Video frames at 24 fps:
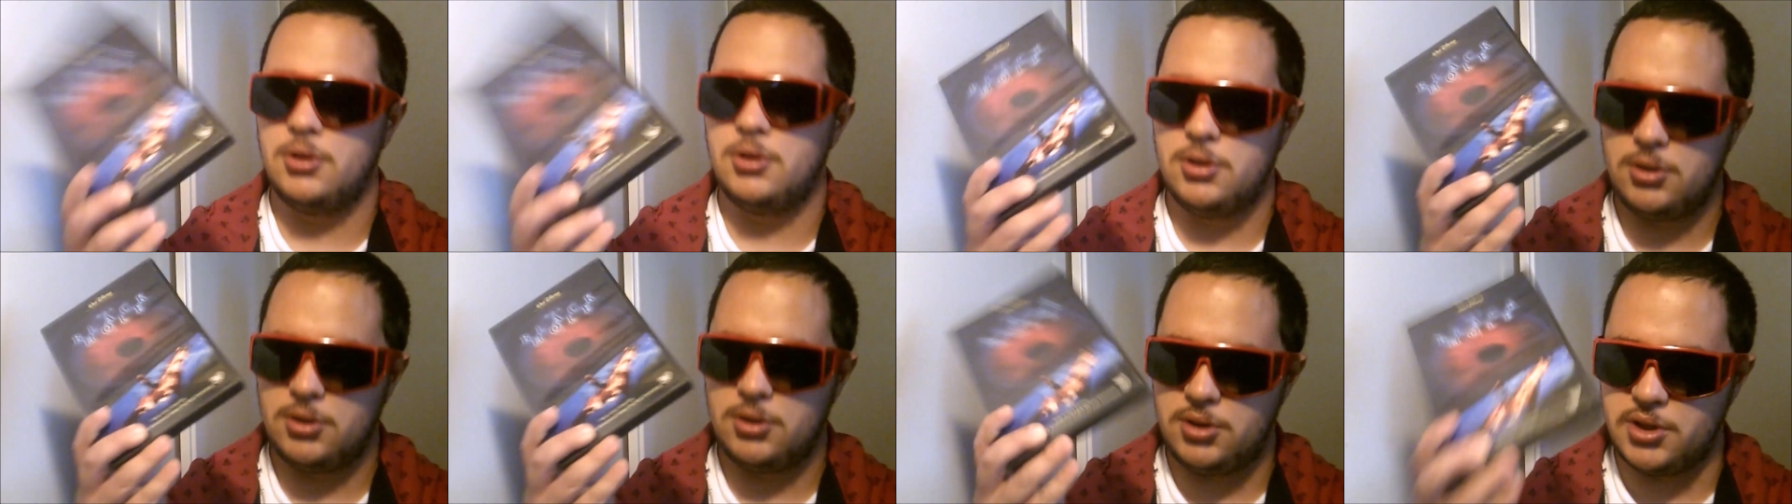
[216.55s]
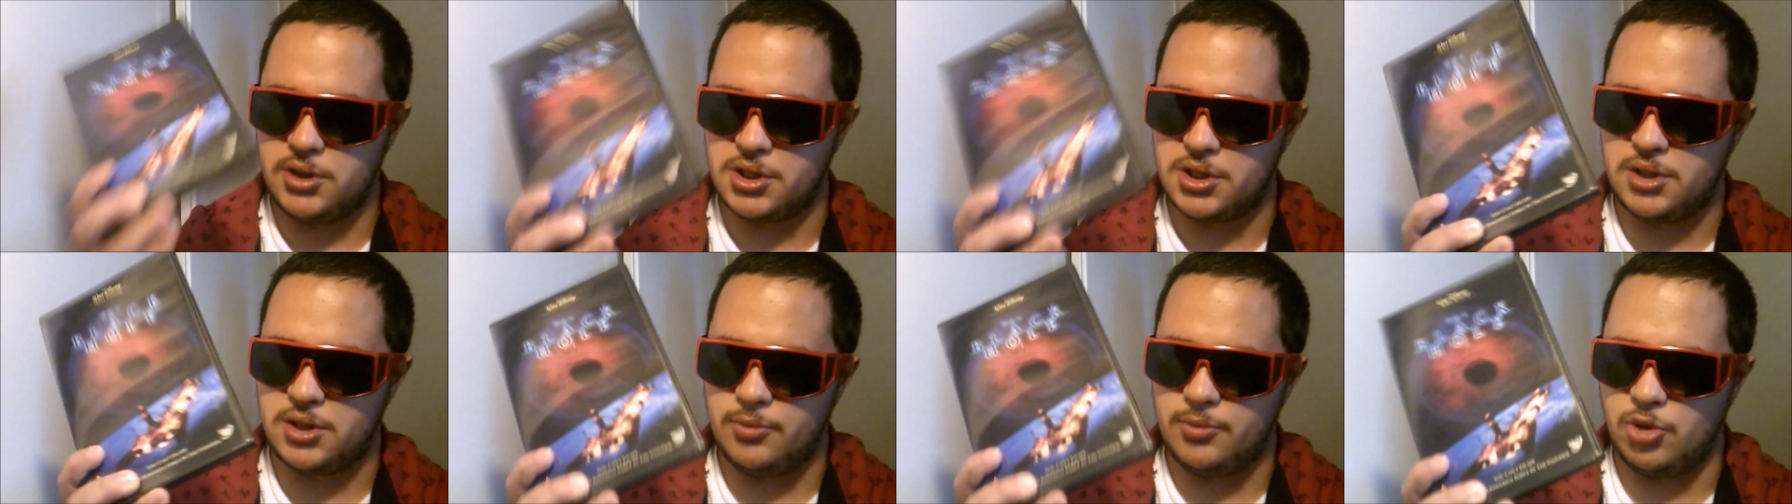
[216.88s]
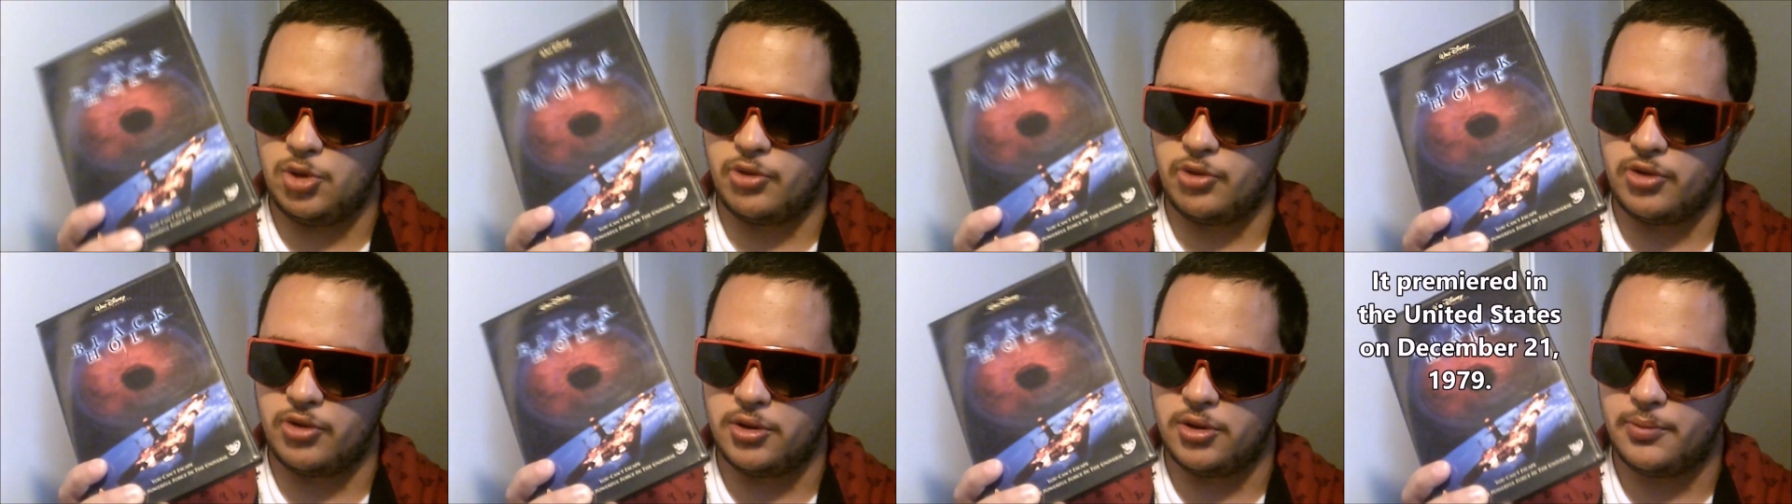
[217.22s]
Disney
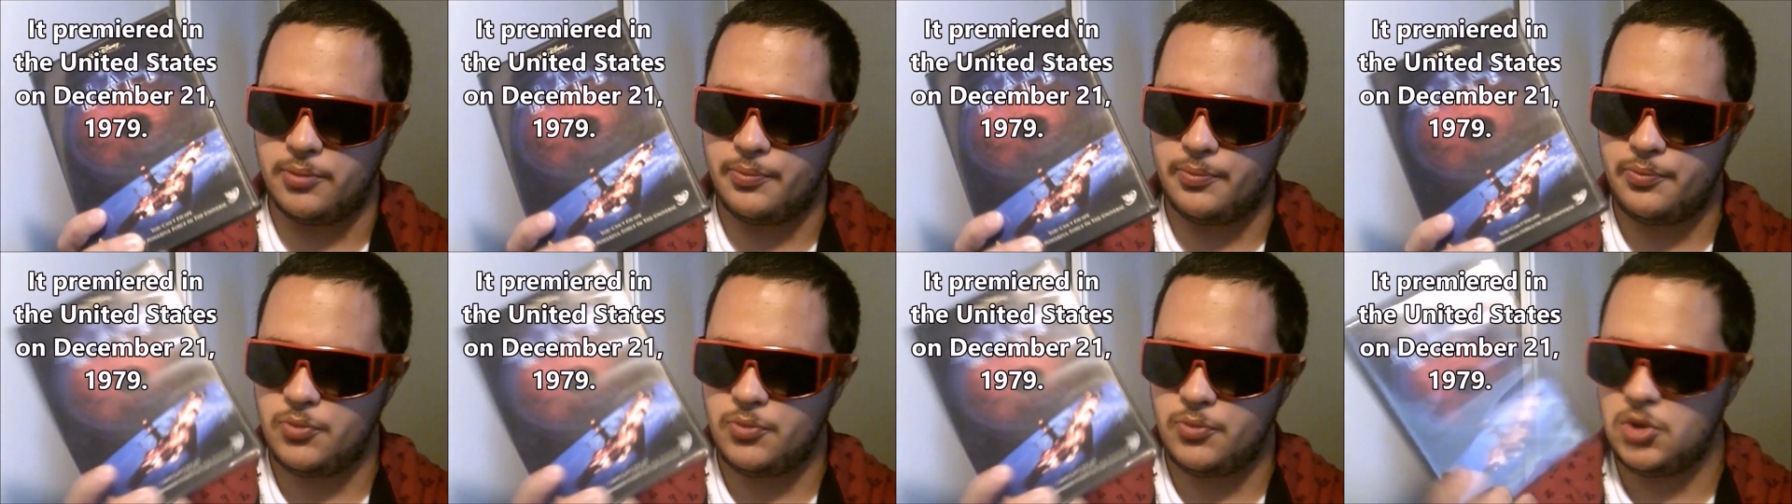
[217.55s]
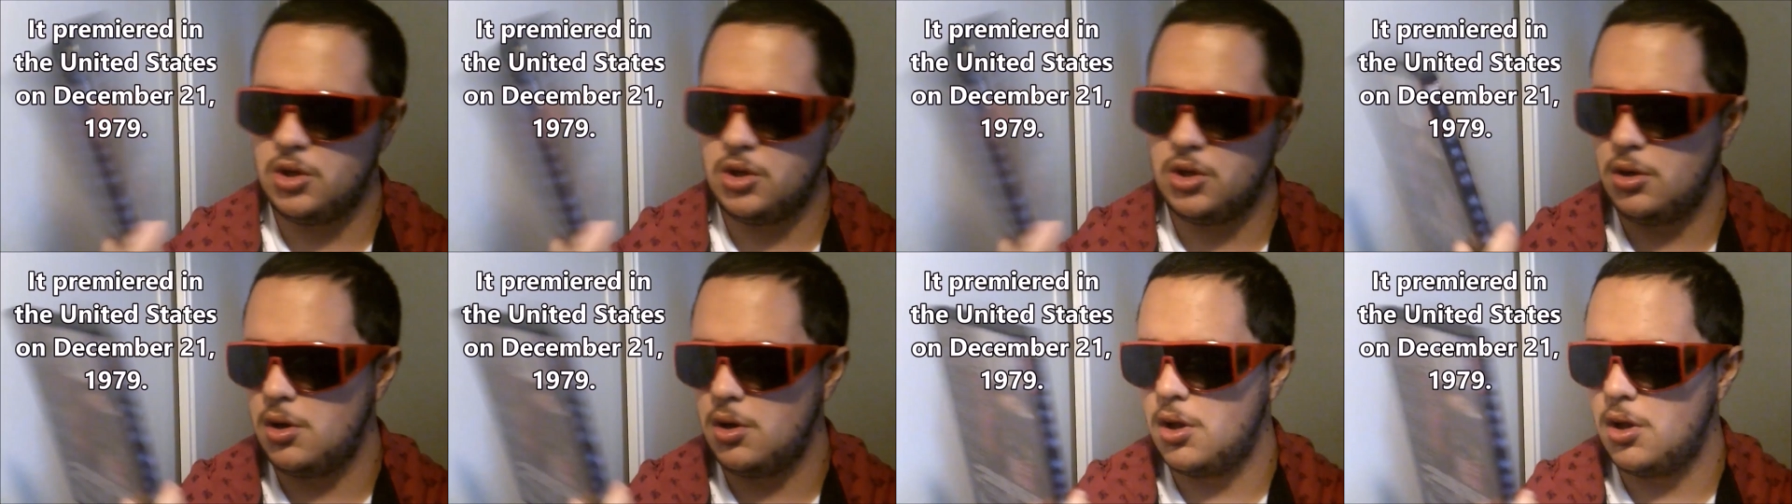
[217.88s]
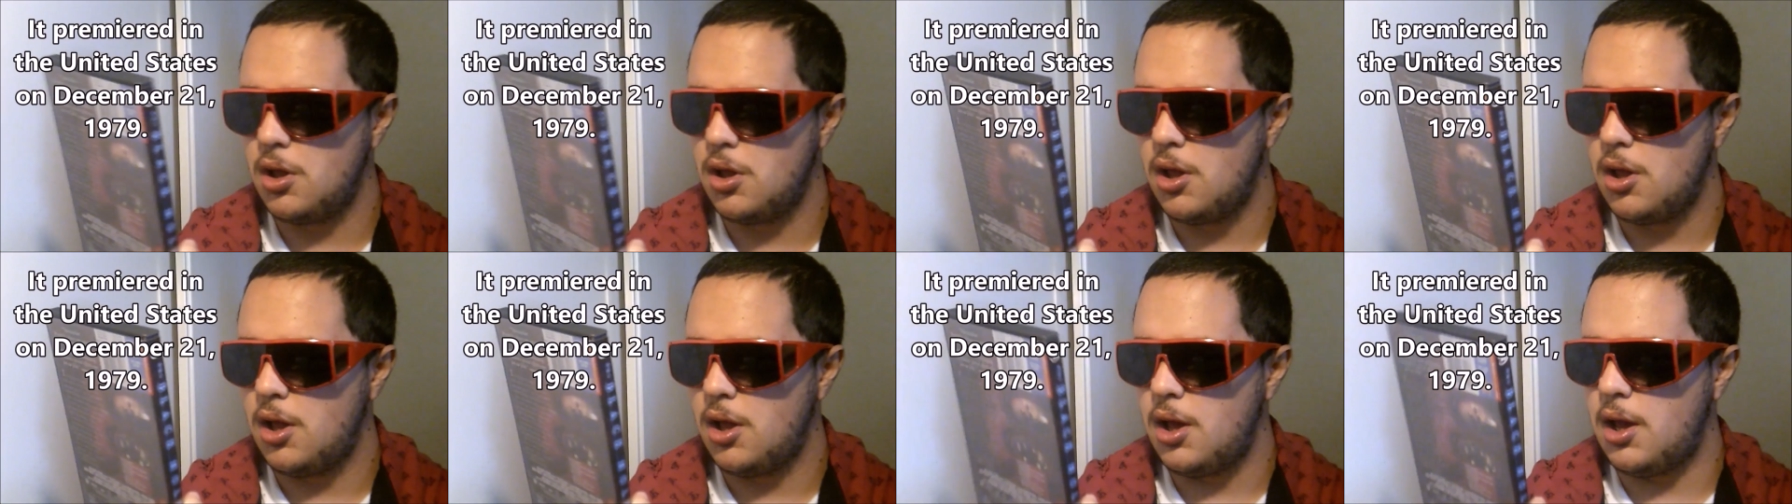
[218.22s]
movie.
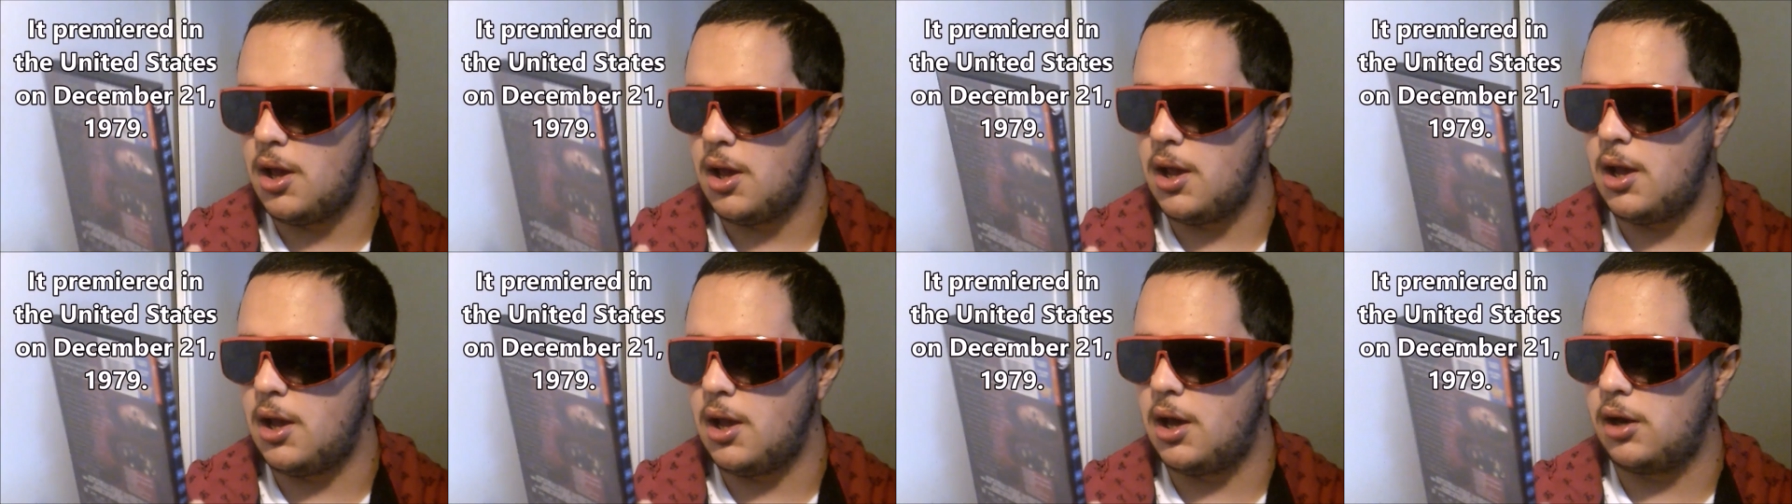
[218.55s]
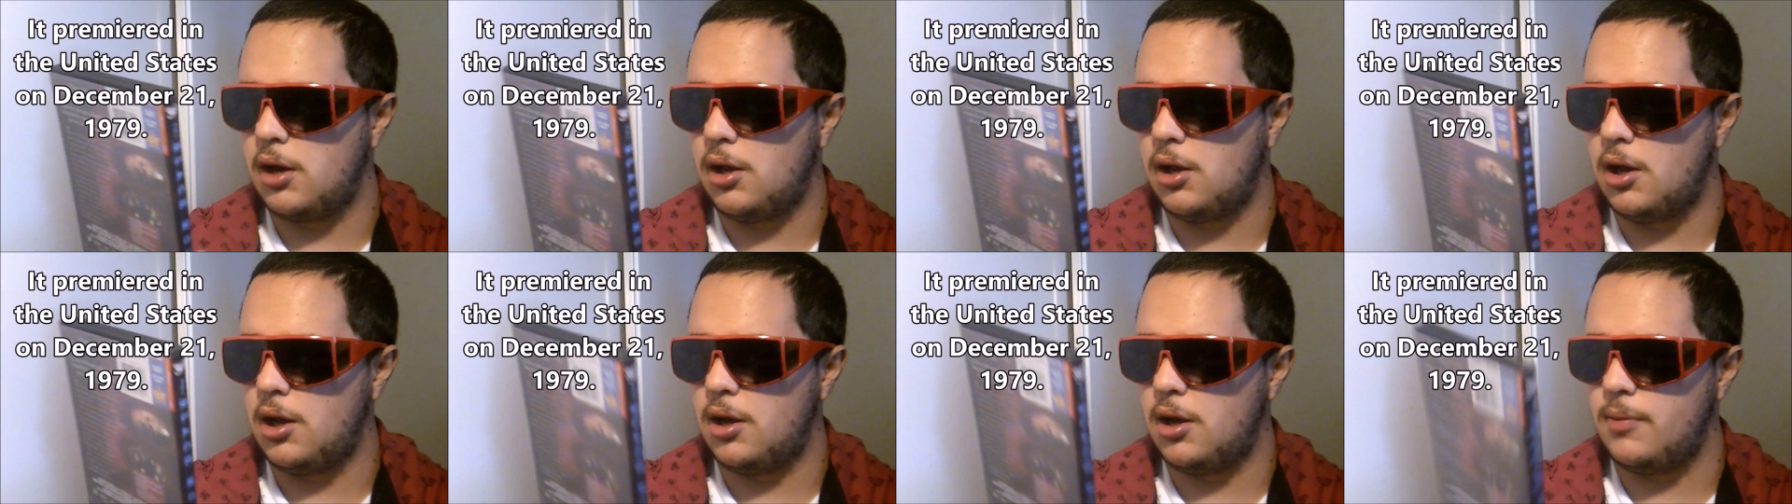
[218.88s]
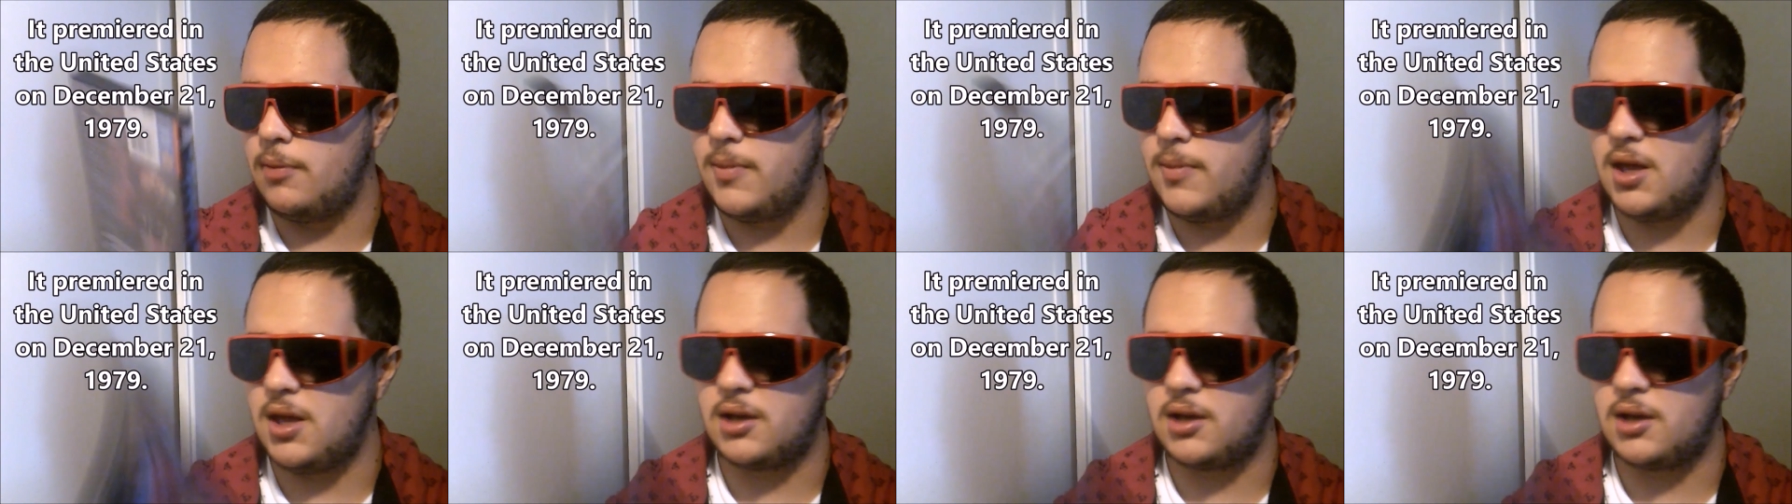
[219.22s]
And it's